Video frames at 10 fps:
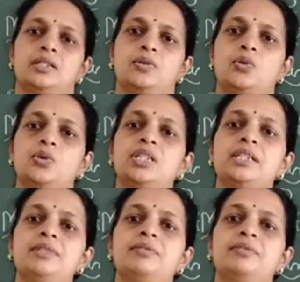
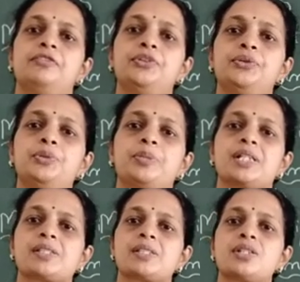Only few
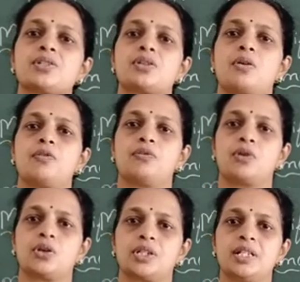percent of
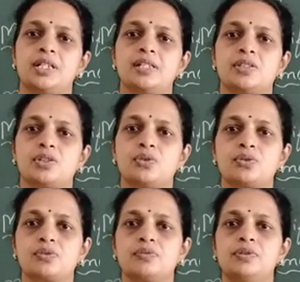water is
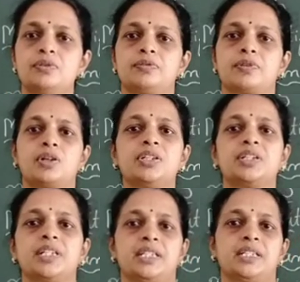useful for
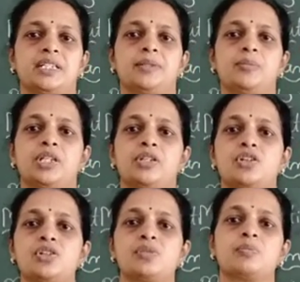drinking
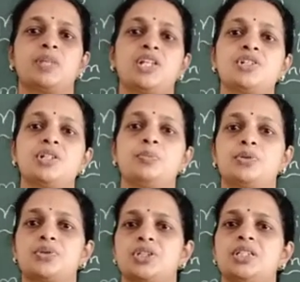because major
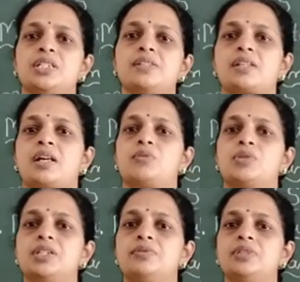portion is
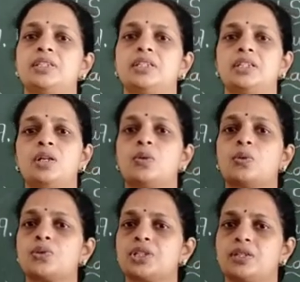covered with
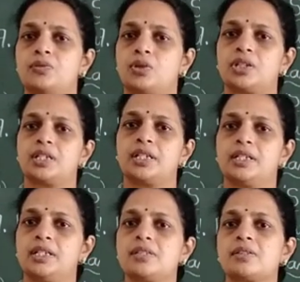ocean water.
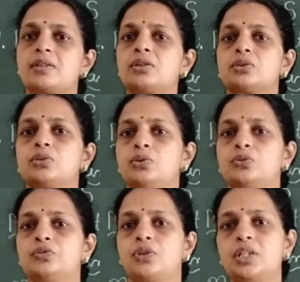It is not good
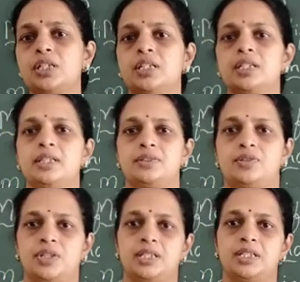for
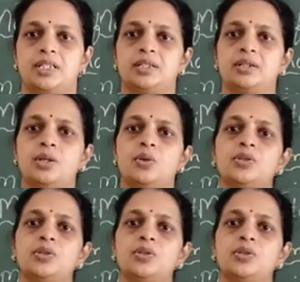drinking.